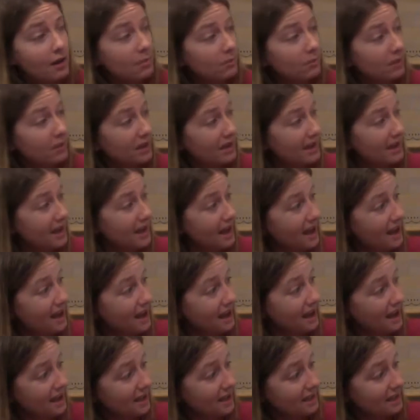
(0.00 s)

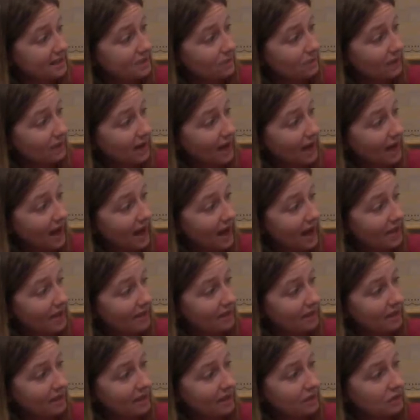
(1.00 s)
because when I
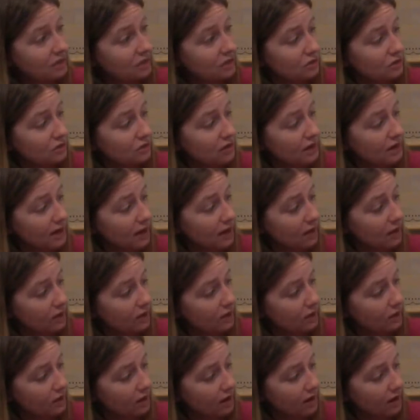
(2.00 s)
add these 2
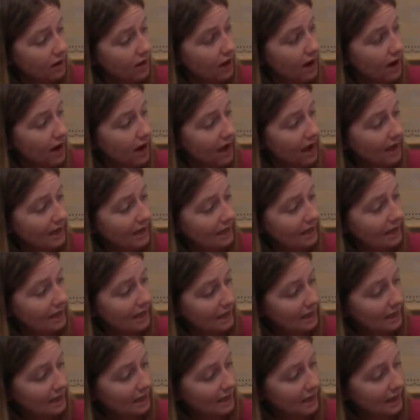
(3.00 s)
together, I
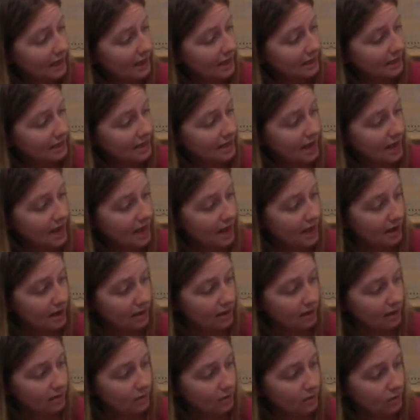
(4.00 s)
get a
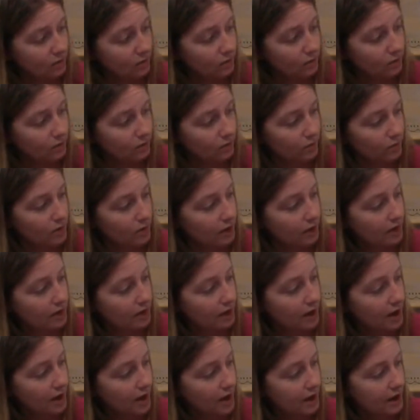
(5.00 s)
10.
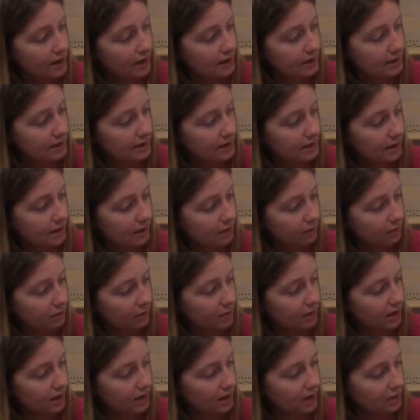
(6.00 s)
And instead of
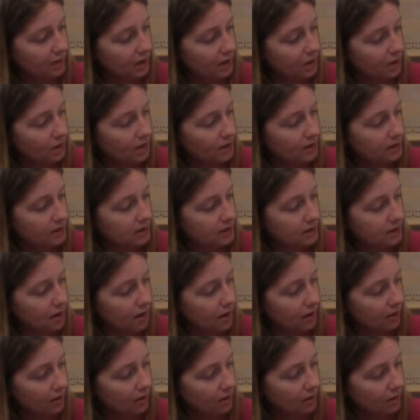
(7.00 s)
putting it in my ones
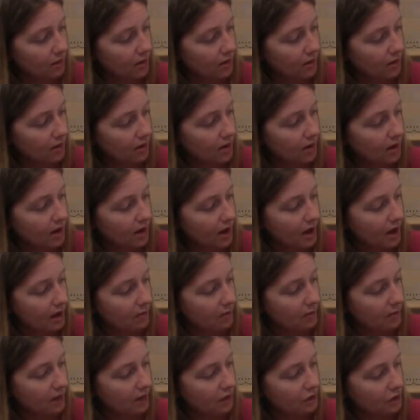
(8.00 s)
column, I
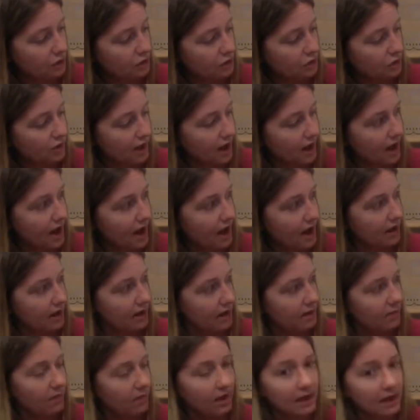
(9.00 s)
make sure I add it
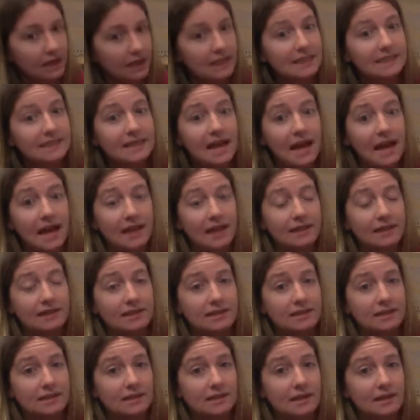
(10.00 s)
in my
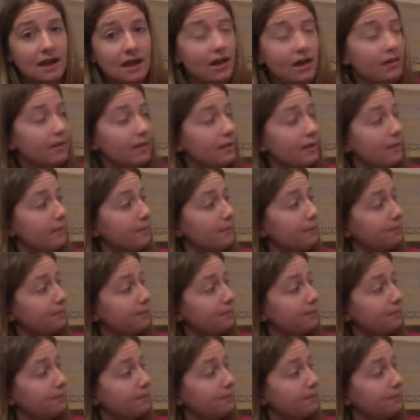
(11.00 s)
tens column.